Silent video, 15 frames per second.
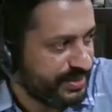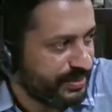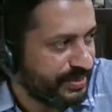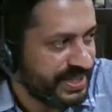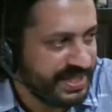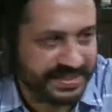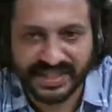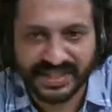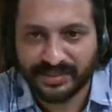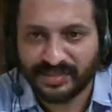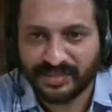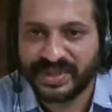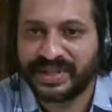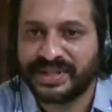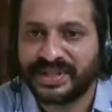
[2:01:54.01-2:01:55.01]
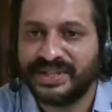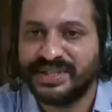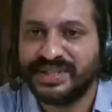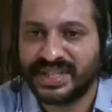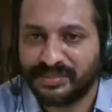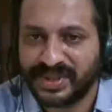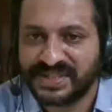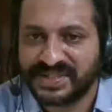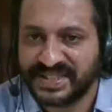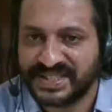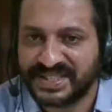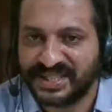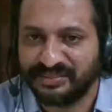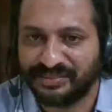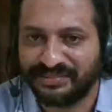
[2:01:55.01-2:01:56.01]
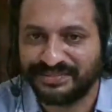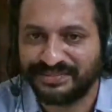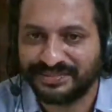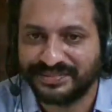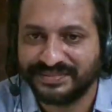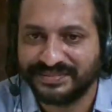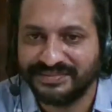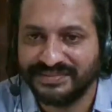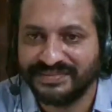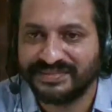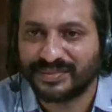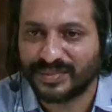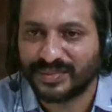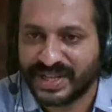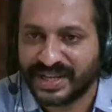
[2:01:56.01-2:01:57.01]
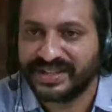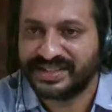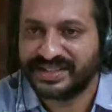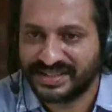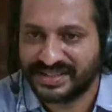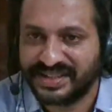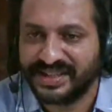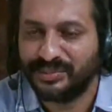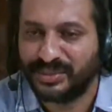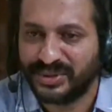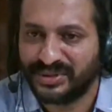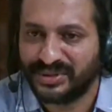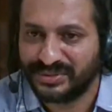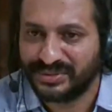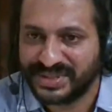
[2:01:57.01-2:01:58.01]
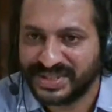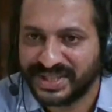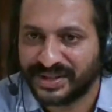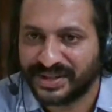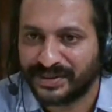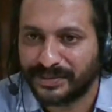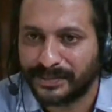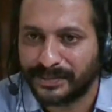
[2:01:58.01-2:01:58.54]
know this Chapa system that existed in Port of Cochin.